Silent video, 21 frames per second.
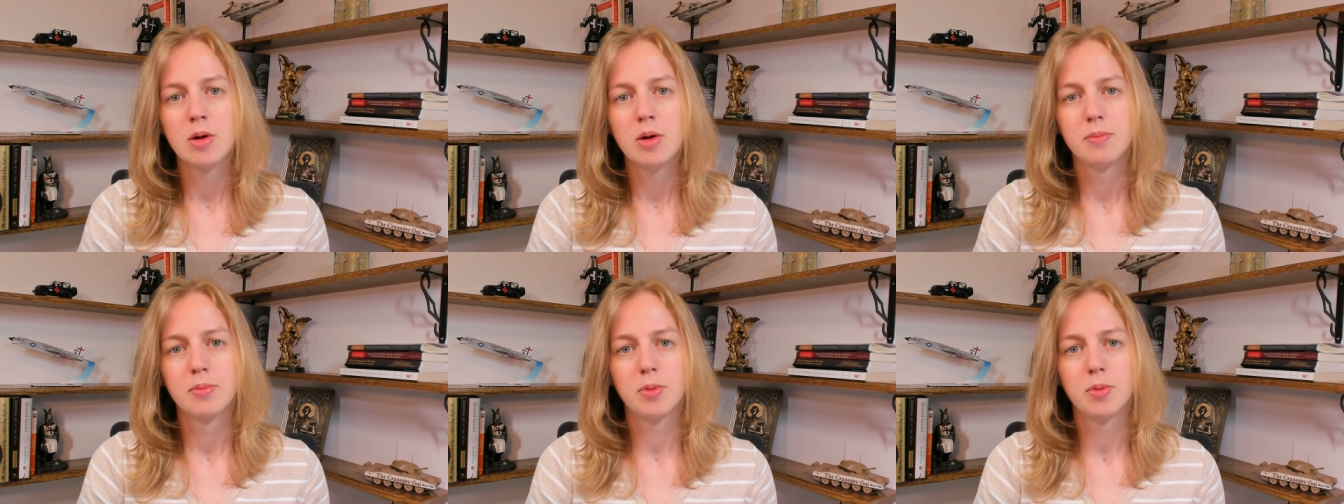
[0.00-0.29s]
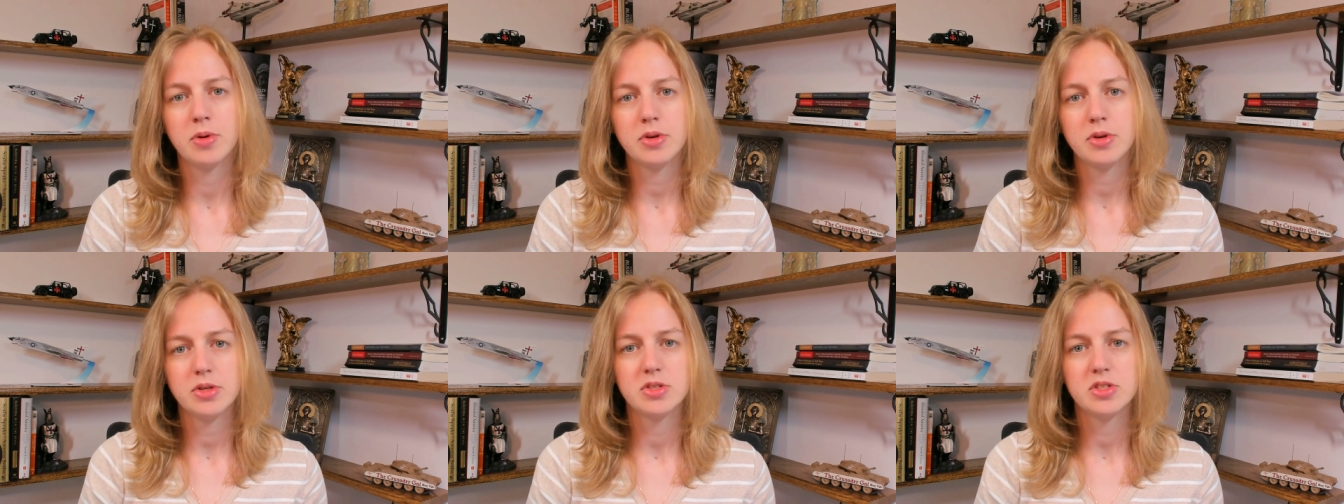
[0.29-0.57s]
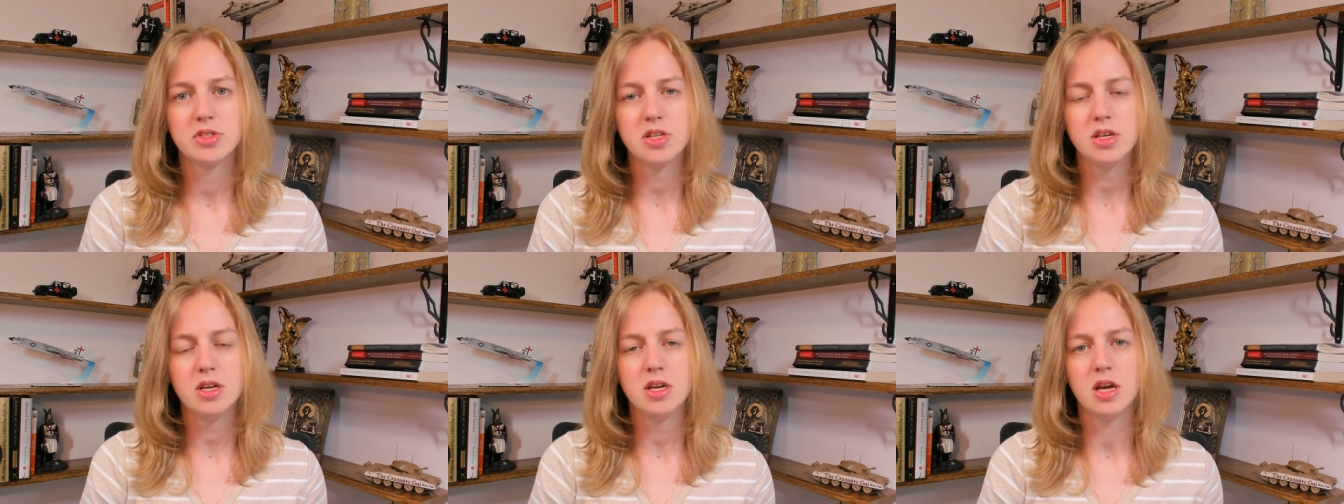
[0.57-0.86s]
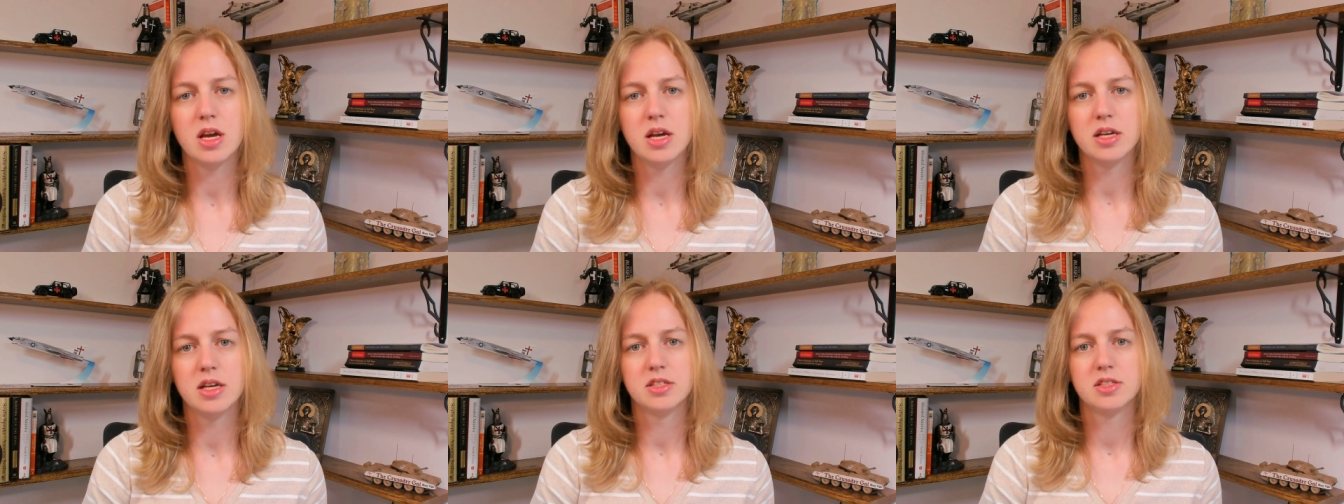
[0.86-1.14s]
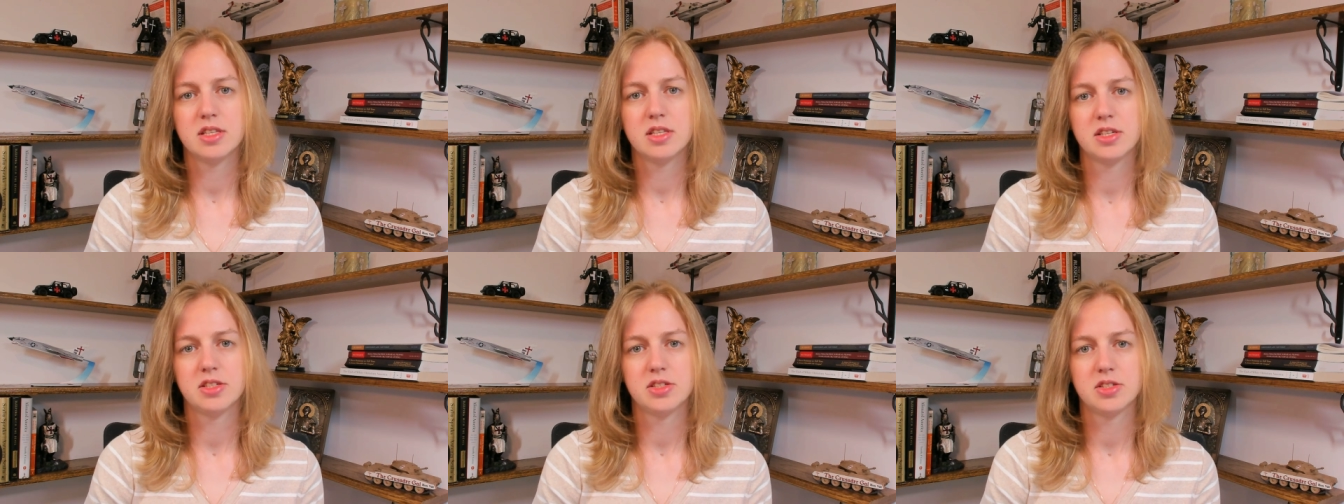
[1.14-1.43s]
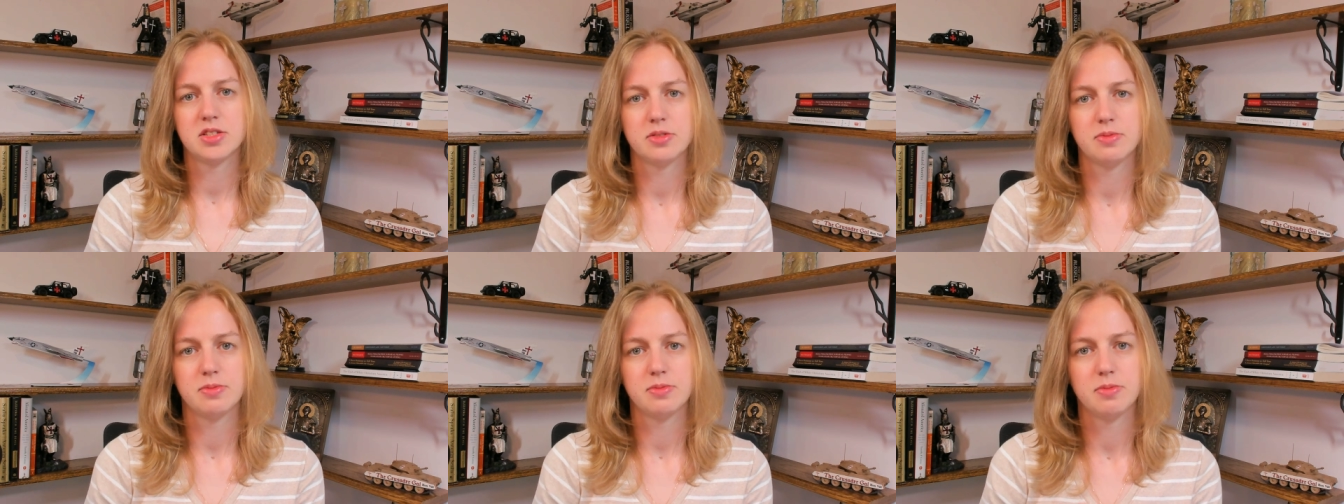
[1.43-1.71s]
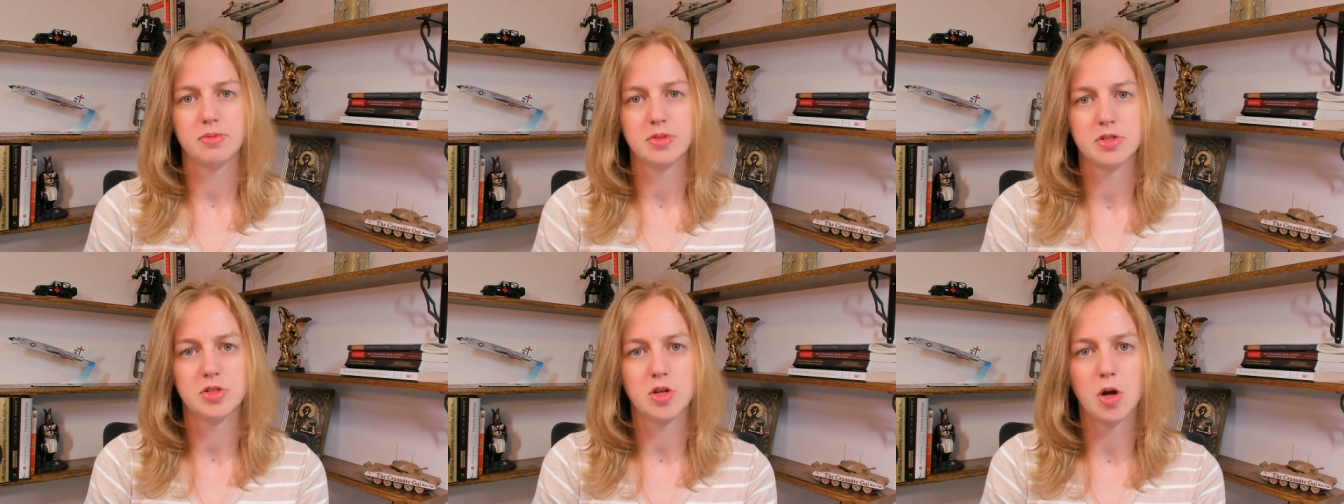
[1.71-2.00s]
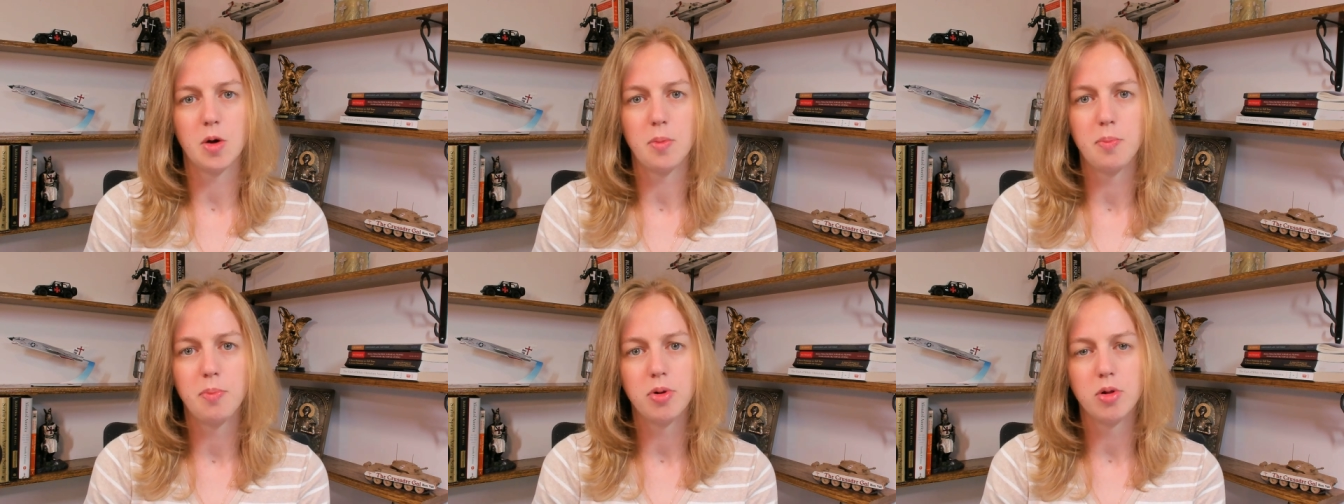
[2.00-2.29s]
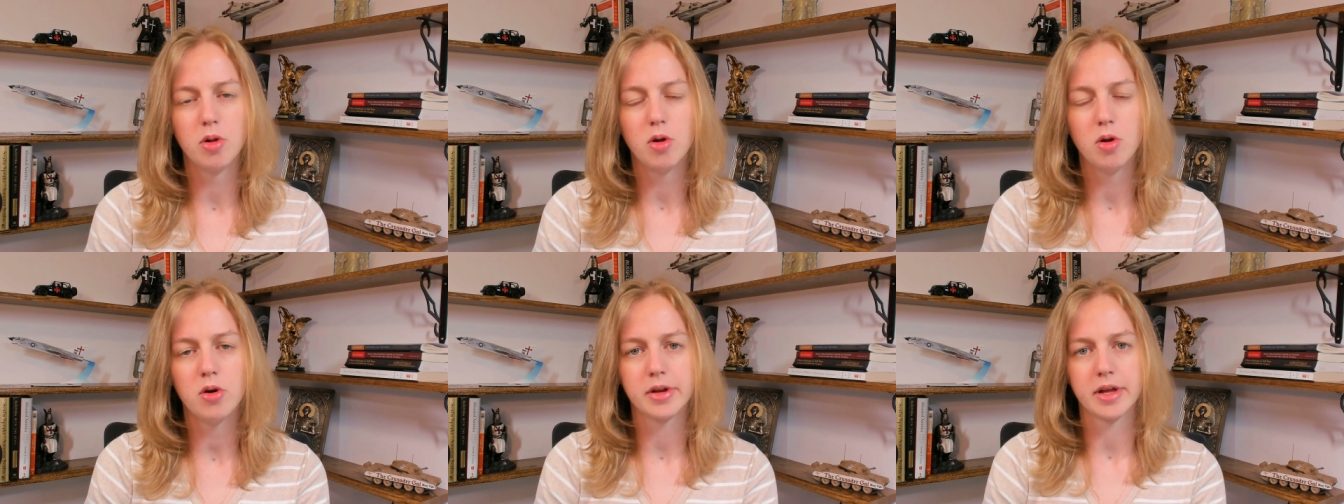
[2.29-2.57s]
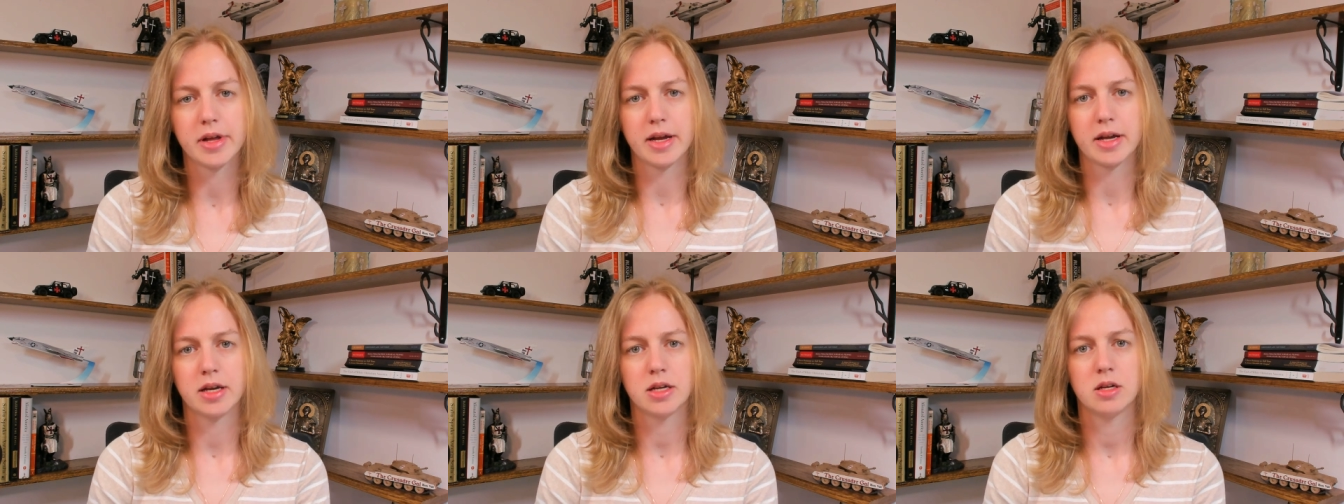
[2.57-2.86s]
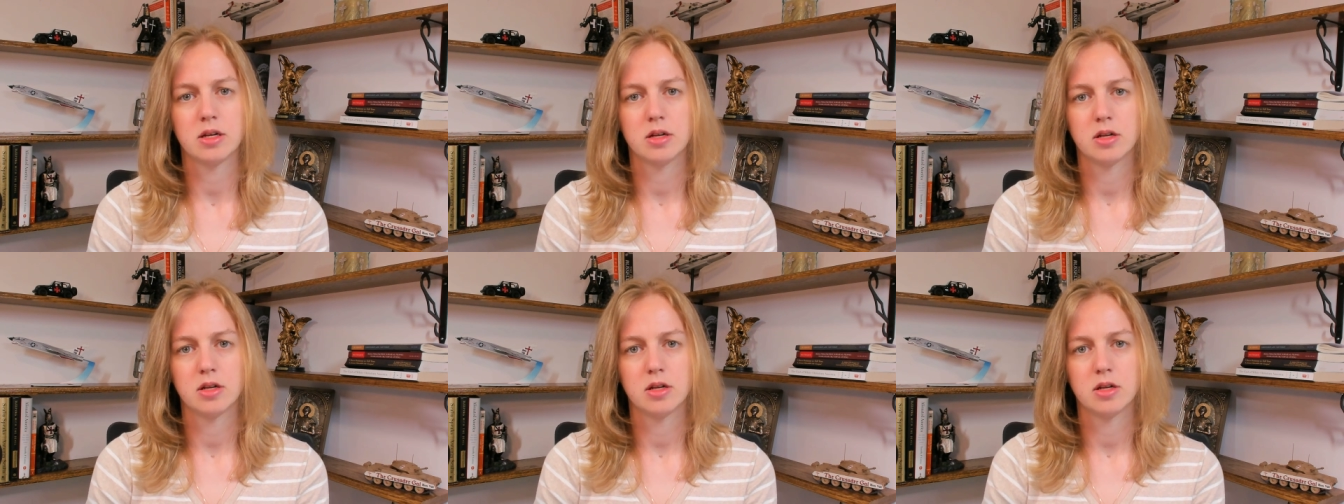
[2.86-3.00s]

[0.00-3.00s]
But what you see is this this applauding